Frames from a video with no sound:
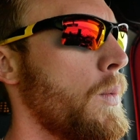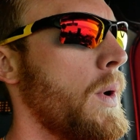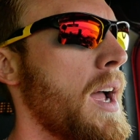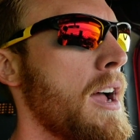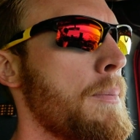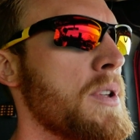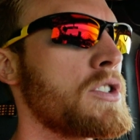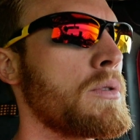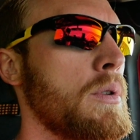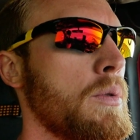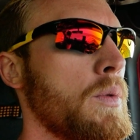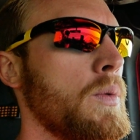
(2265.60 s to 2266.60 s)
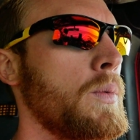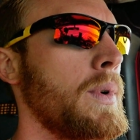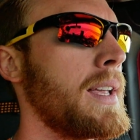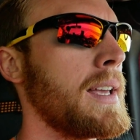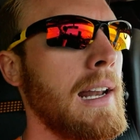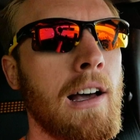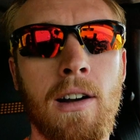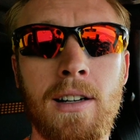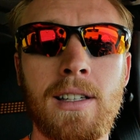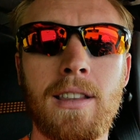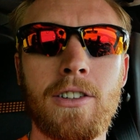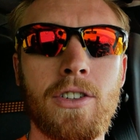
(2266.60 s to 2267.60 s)
What happens when we get out
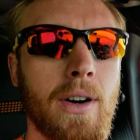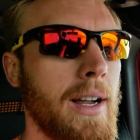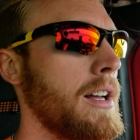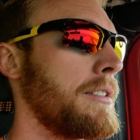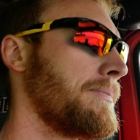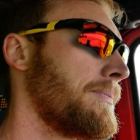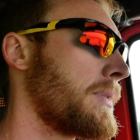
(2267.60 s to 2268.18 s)
onto the trail?